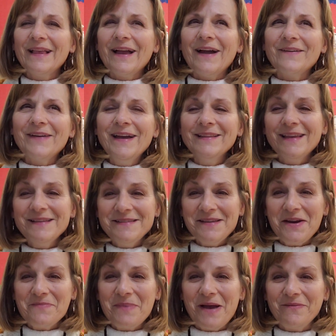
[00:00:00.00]
All right, let's
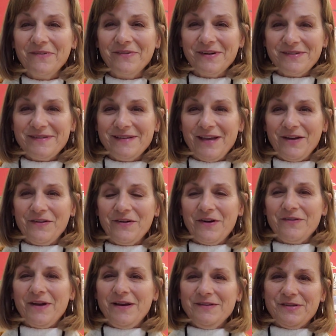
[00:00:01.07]
say our Bible verse together,
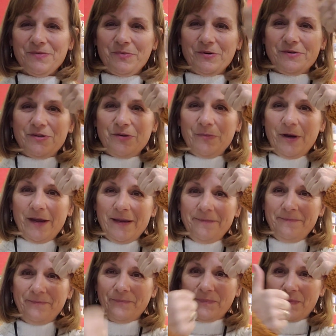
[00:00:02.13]
all right? So point to your
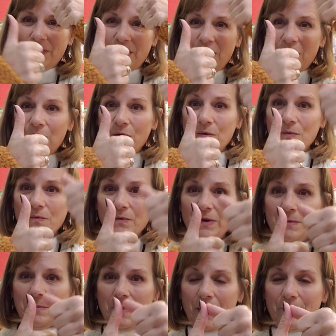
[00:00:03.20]
brain.
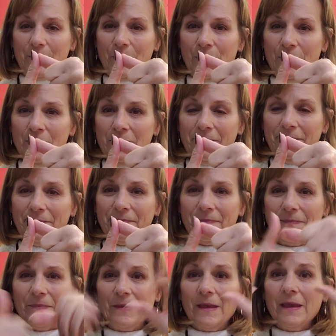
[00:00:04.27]
Remember
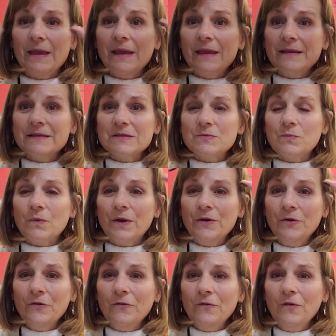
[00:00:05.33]
his
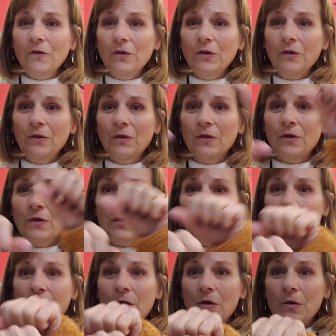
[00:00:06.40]
wonderful
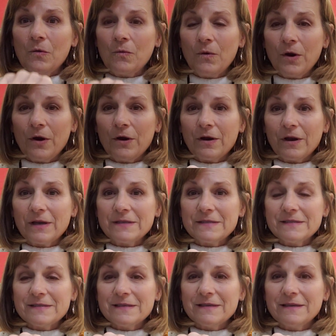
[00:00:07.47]

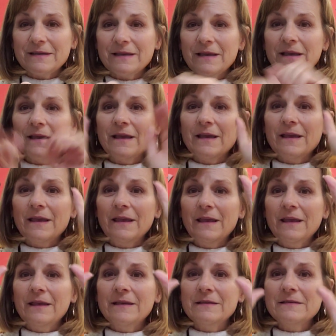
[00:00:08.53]
works,
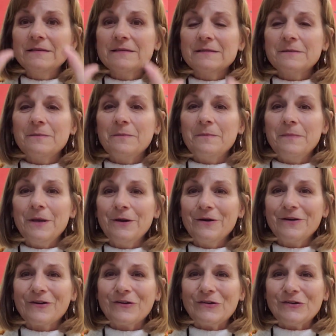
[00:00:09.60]
his
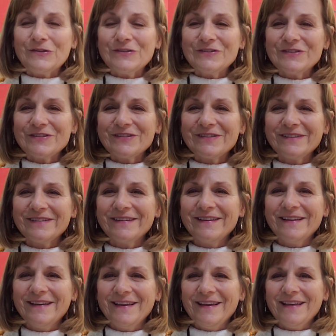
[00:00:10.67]
miracles.
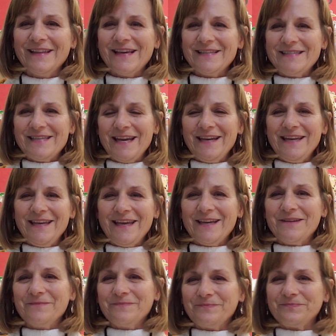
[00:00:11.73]
Let's say it
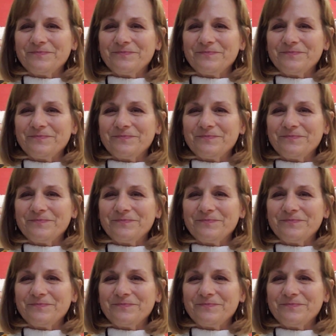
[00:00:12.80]
again.